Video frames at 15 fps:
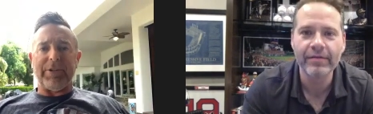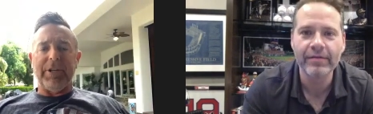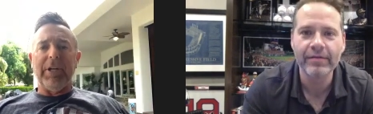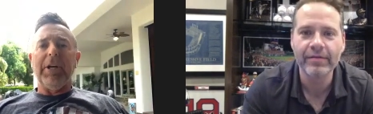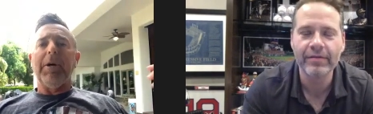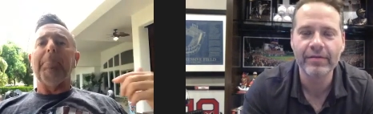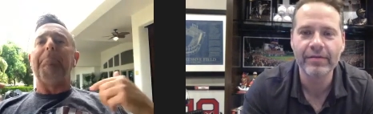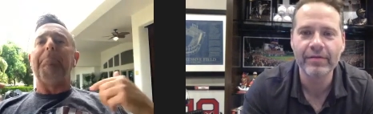
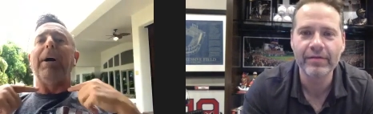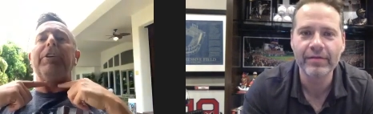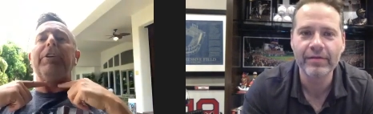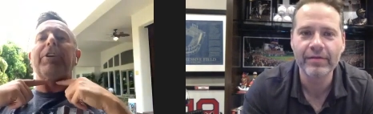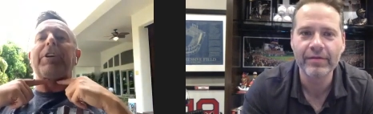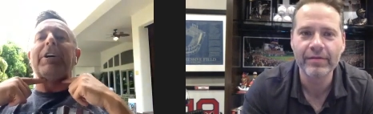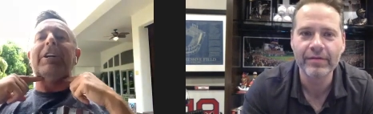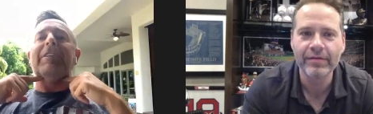Speaker 1: bites,
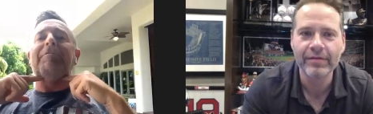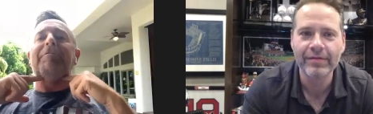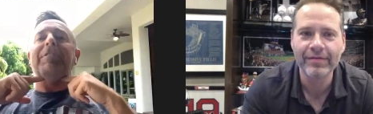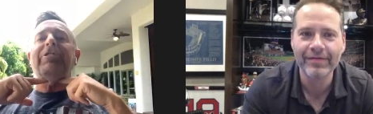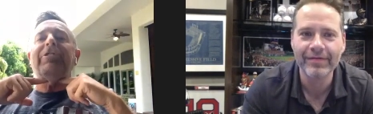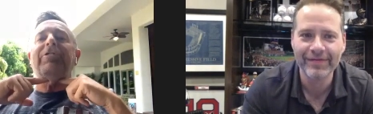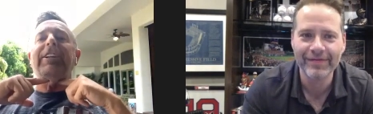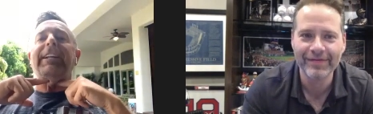but
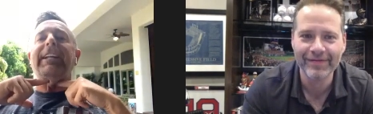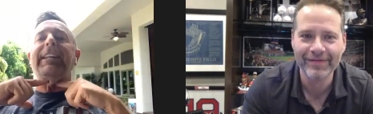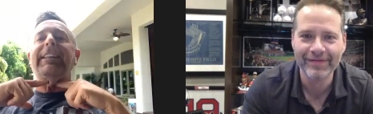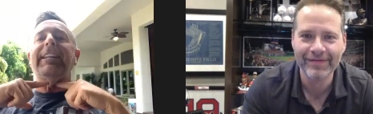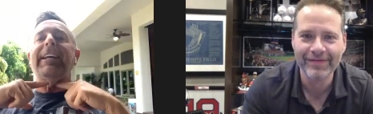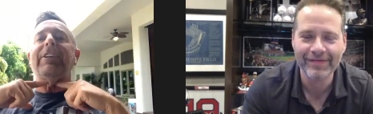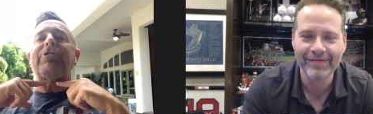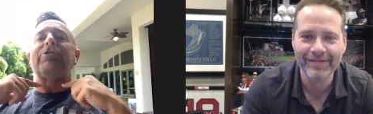you're going to
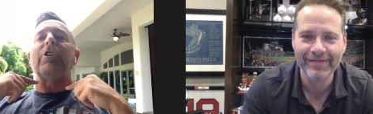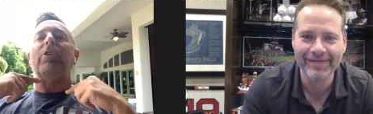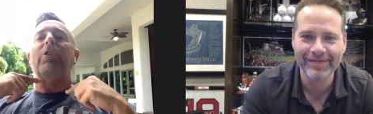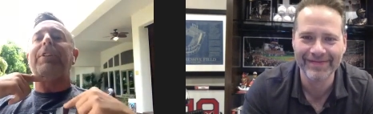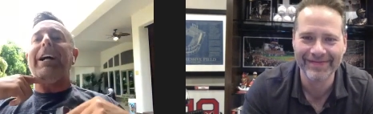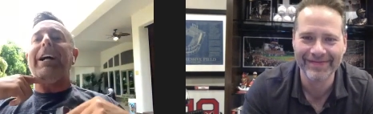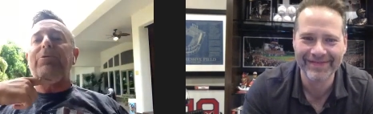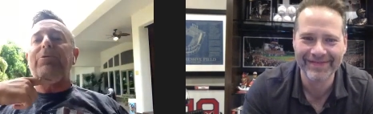eventually get
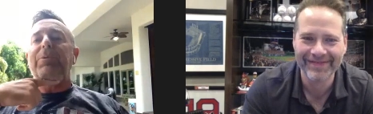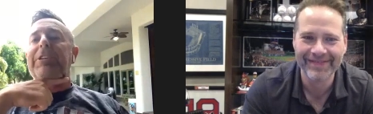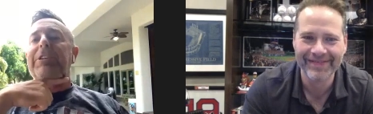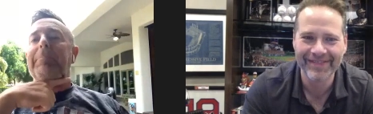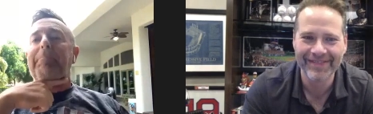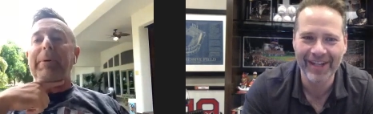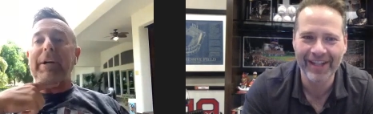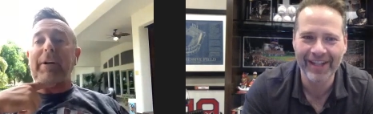this. So
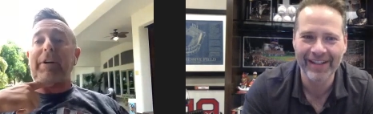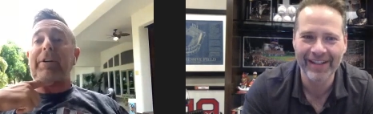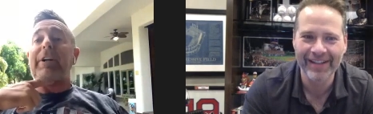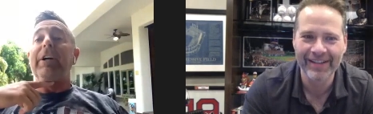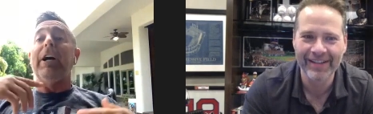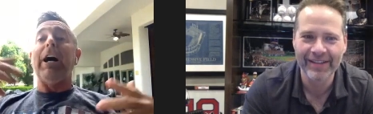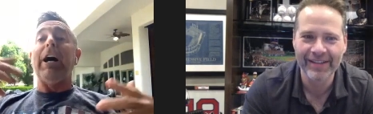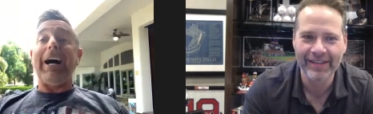that's right. what the
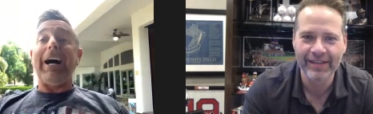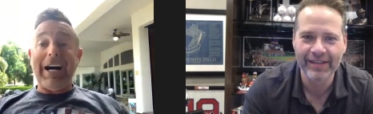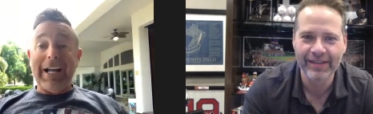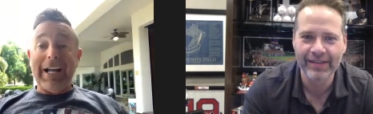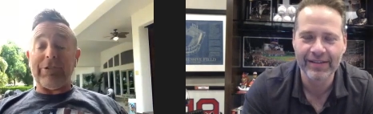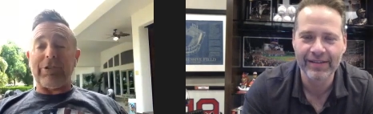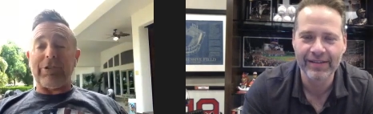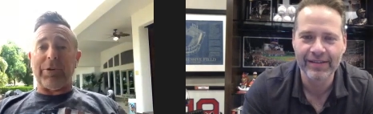beard
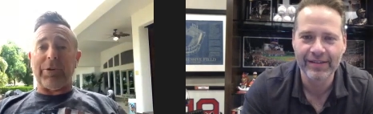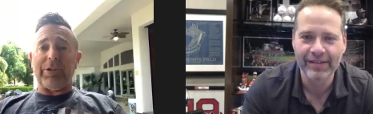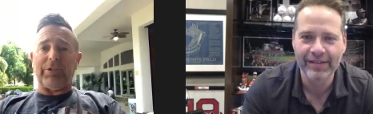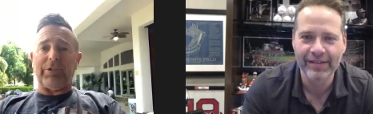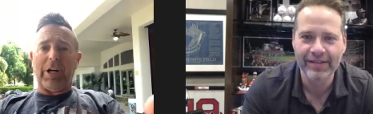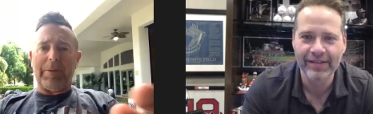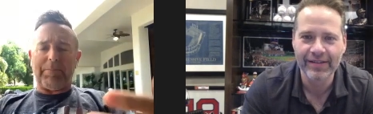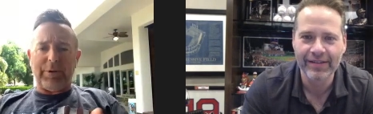hides,
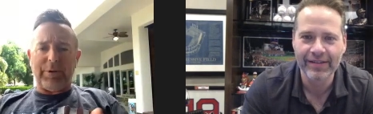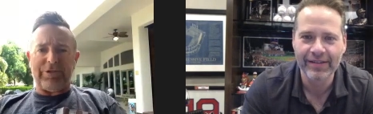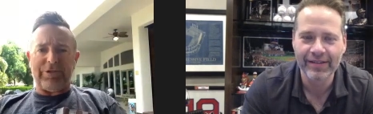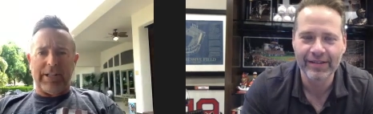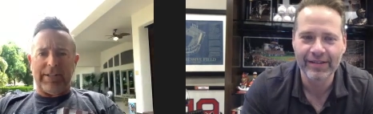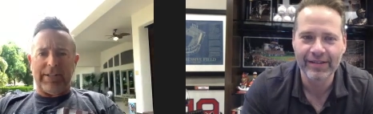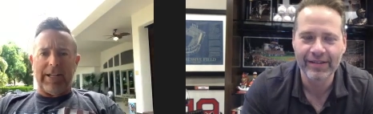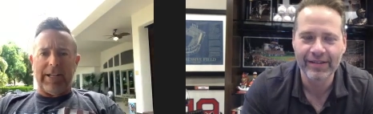Chris. So I
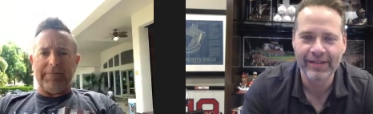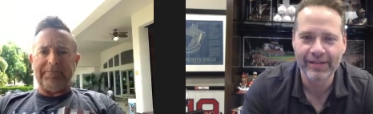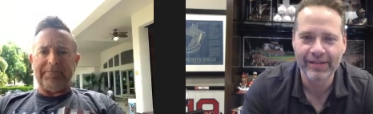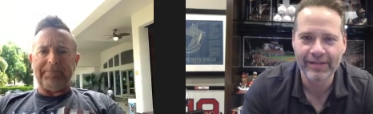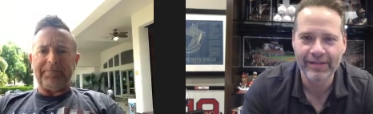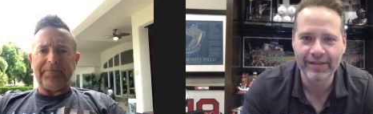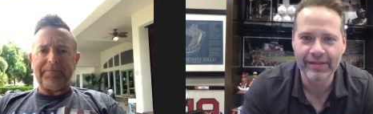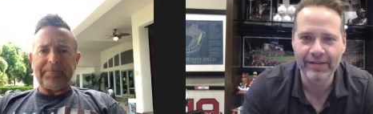appreciate
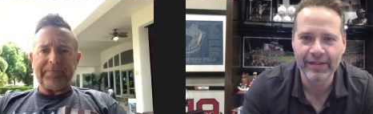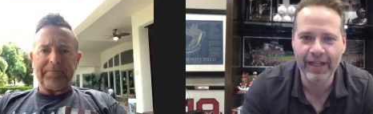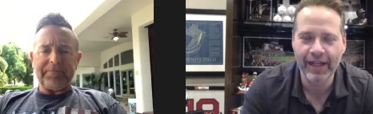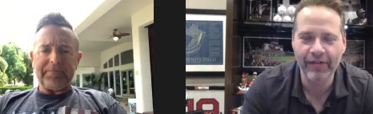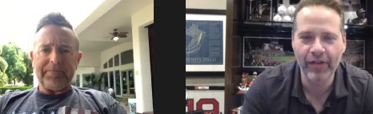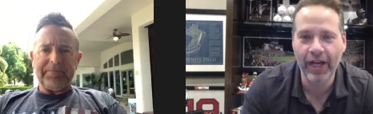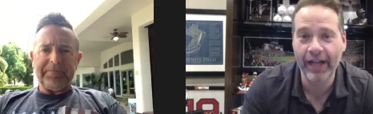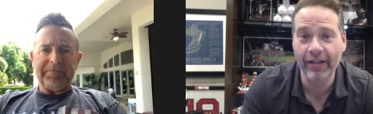that.
Speaker 2: Yeah.
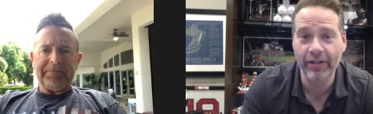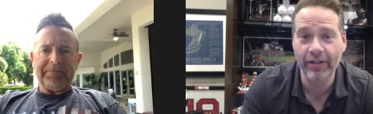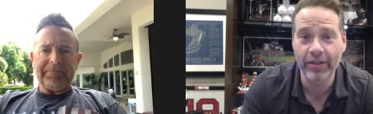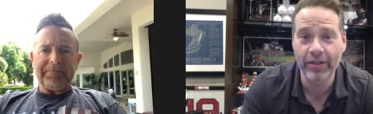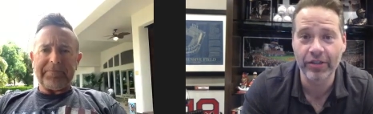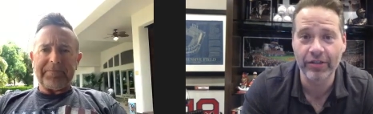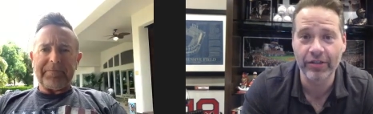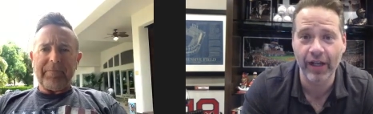No, I don't know what
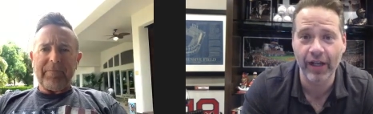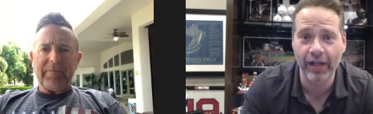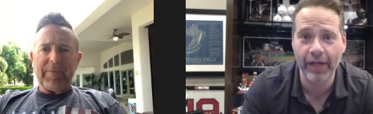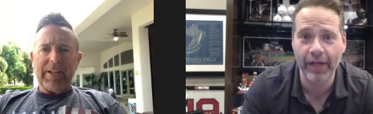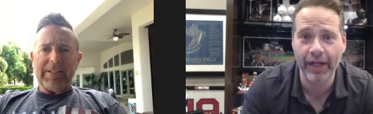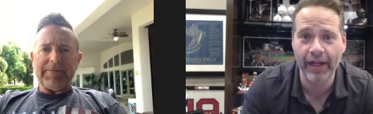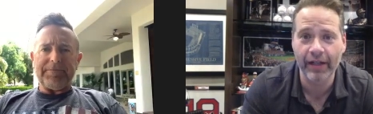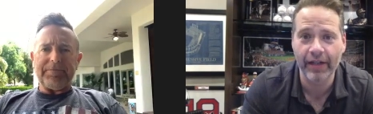you're talking
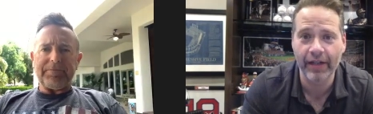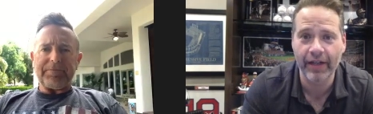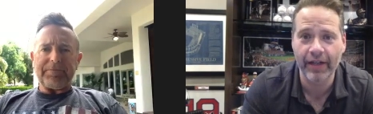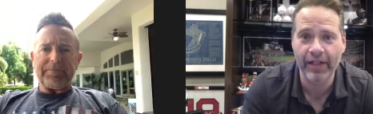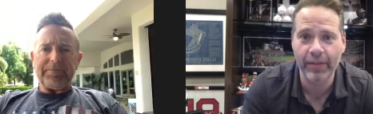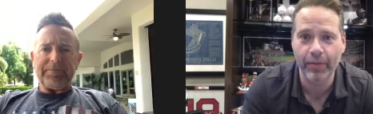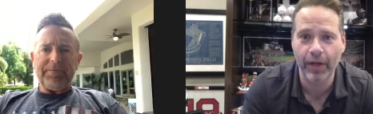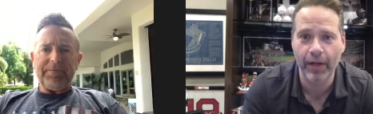about. I don't have
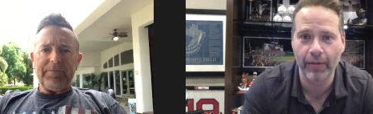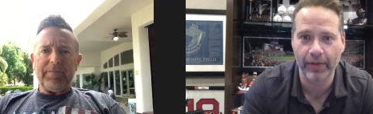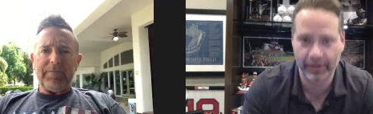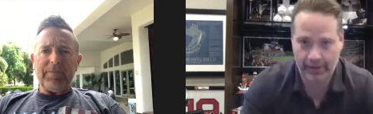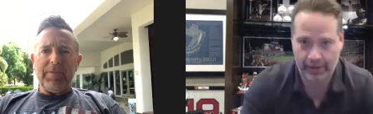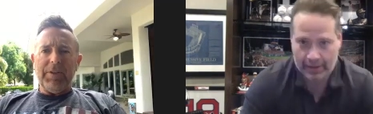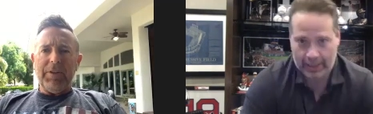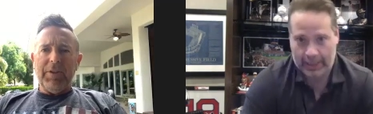any problem with
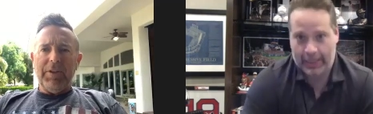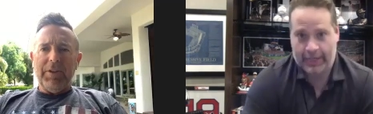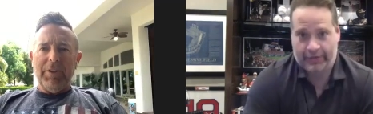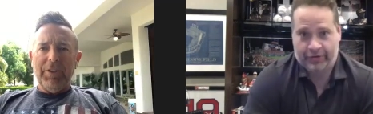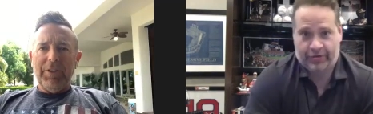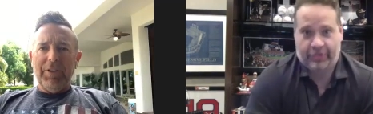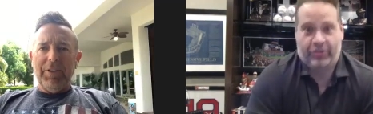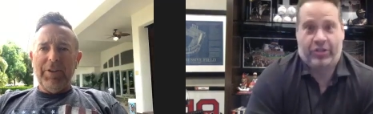
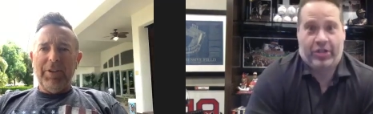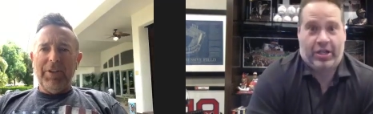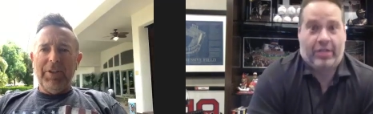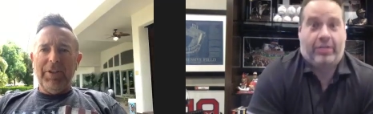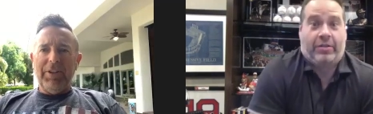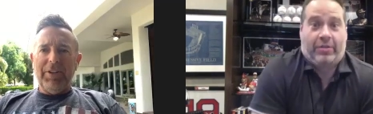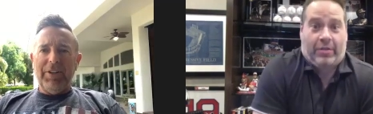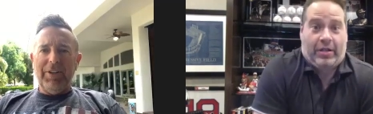extra
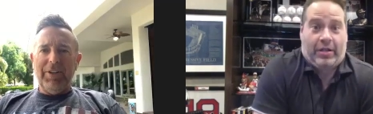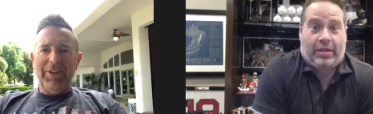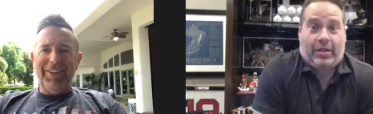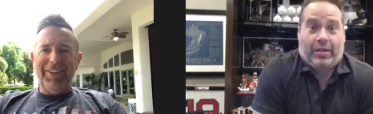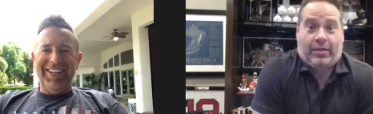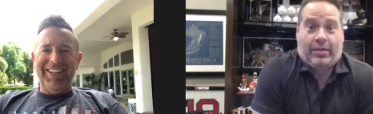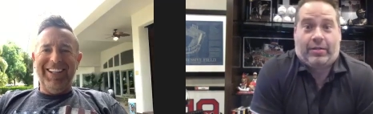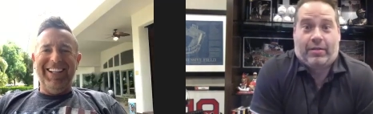chins or
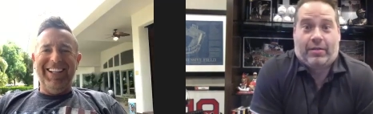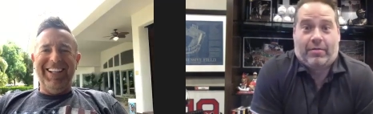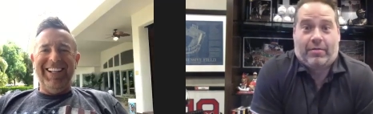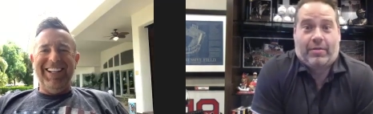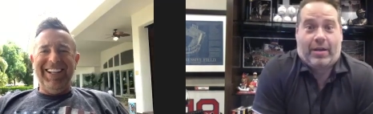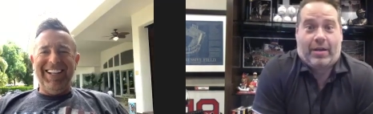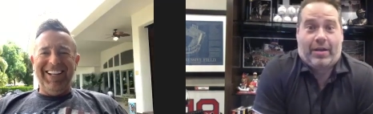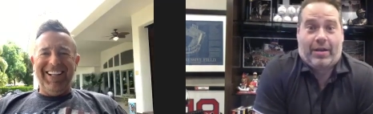anything. So
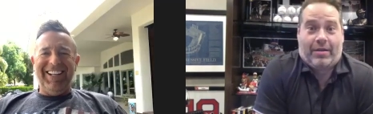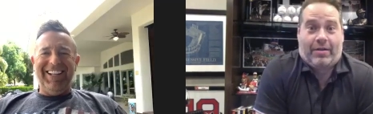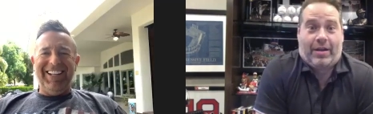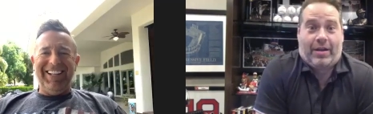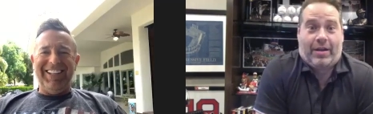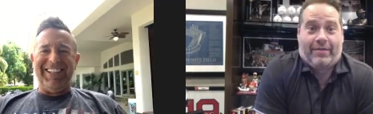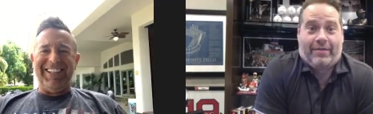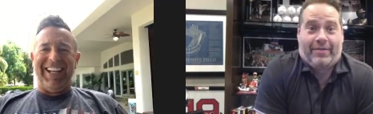I, don't, I
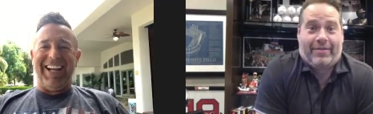have no